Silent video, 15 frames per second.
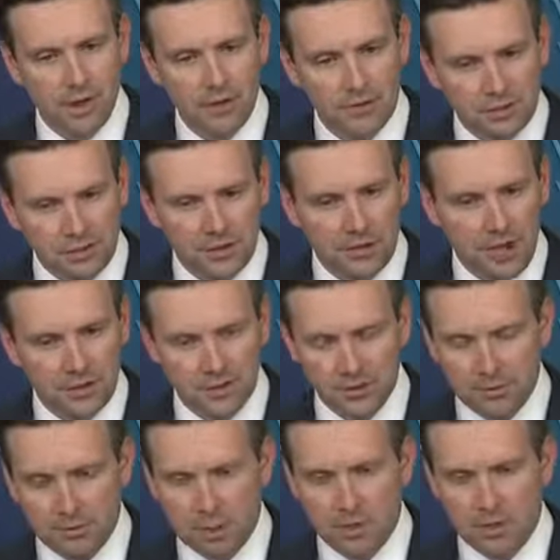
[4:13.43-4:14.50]
success,
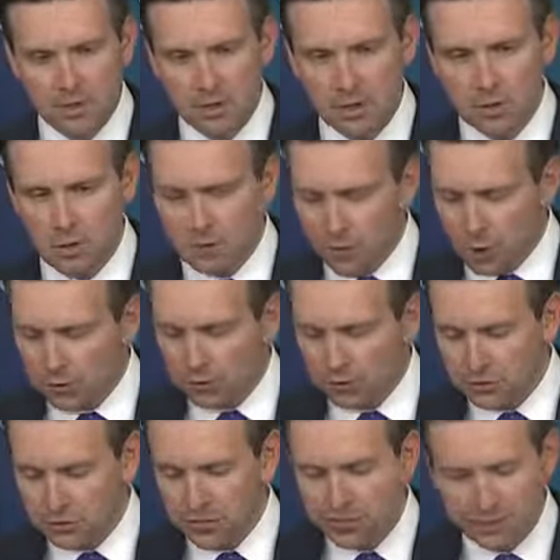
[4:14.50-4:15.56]
but we've also
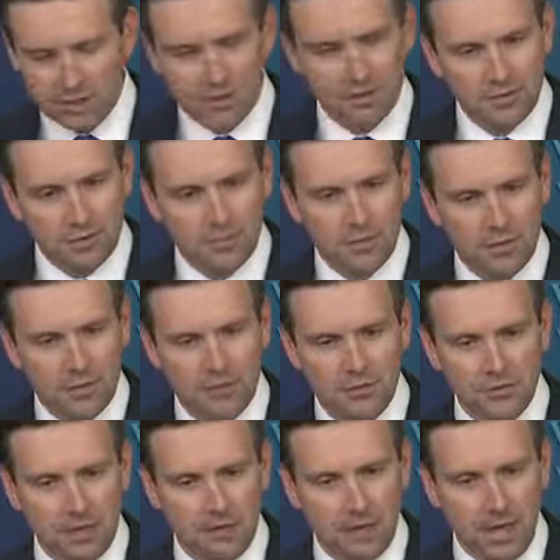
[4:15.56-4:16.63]
seen significant periods of
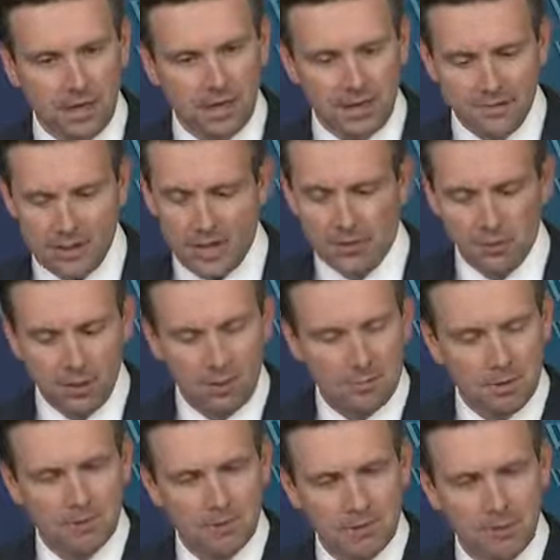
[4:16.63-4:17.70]
setback, and that's
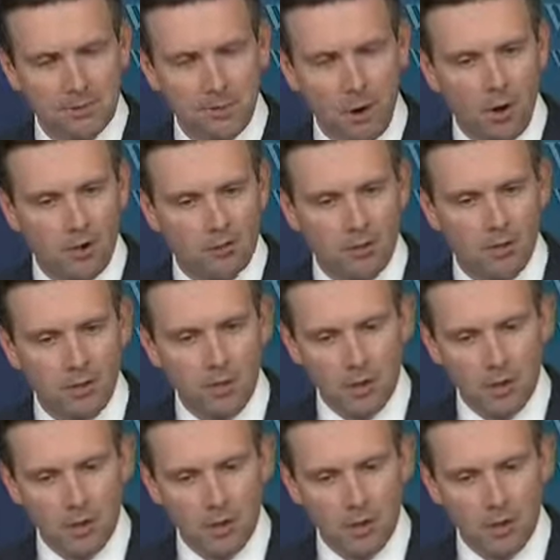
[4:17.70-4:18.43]
part of